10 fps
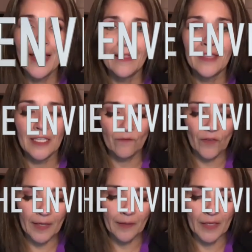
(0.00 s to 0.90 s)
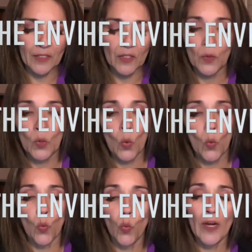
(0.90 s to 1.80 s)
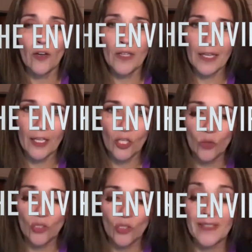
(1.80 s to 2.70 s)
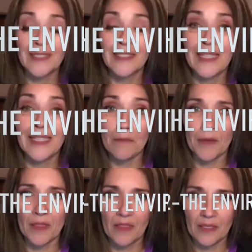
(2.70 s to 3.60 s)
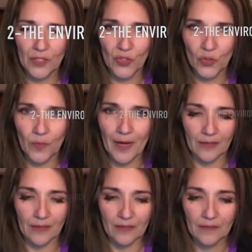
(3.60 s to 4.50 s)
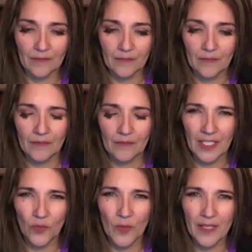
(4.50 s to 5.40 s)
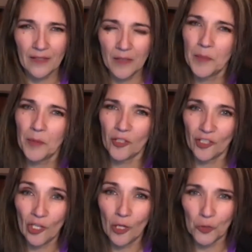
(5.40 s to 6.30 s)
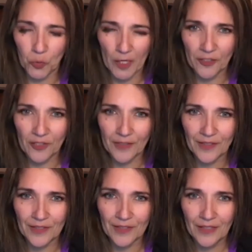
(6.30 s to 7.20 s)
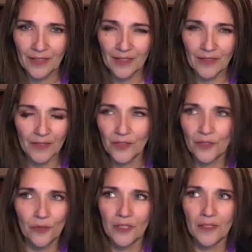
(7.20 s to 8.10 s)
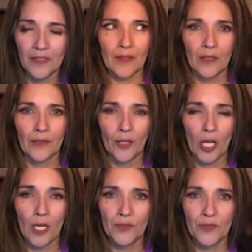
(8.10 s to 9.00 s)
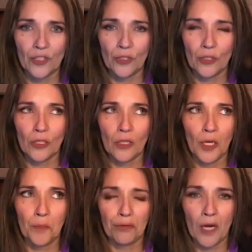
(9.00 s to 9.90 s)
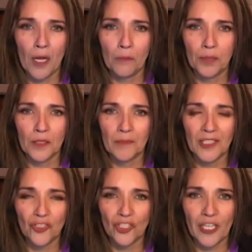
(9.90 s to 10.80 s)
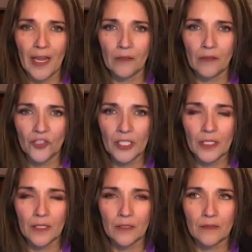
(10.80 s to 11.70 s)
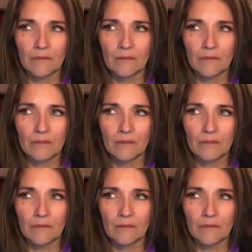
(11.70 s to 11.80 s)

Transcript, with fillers: the environment. Where can I go to escape this threat? That's why some people are called runners, because as soon as an obstacle, a problem, a challenge hits,